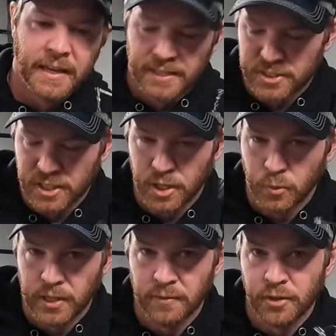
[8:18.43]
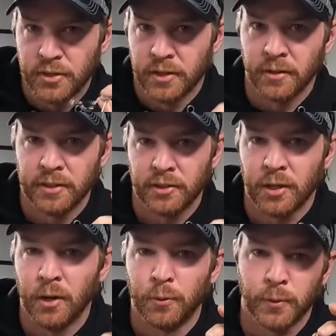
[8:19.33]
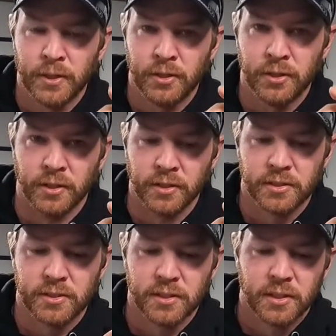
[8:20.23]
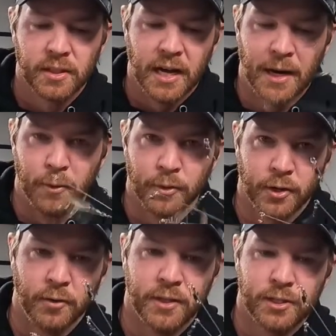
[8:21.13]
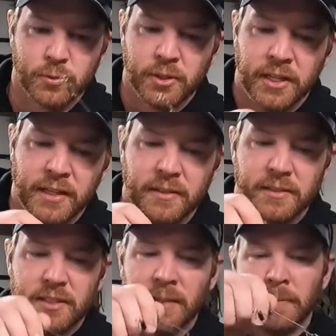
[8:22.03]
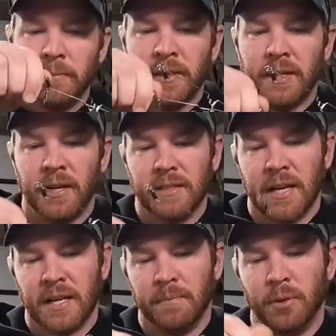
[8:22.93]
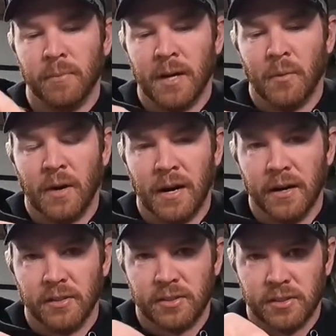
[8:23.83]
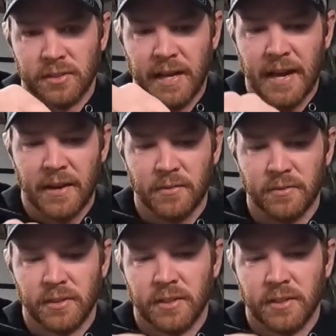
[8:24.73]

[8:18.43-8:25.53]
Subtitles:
And so whenever you can only throw 3 hooks, I will throw this rig simply because I can pull my wires down,